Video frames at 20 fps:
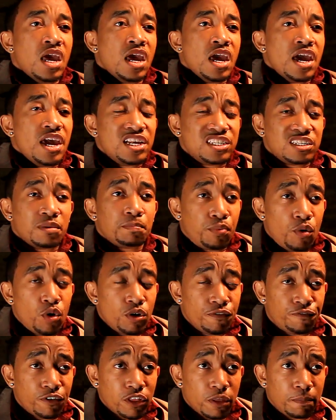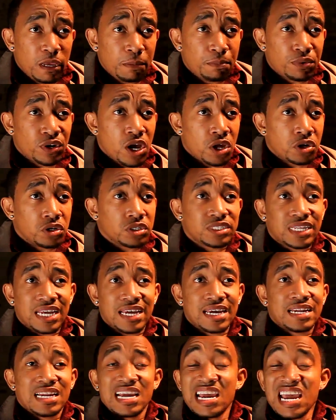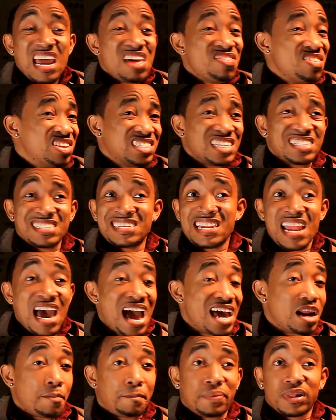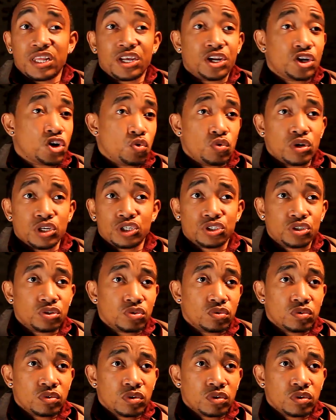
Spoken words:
It is important for the people to understand this is not a political issue.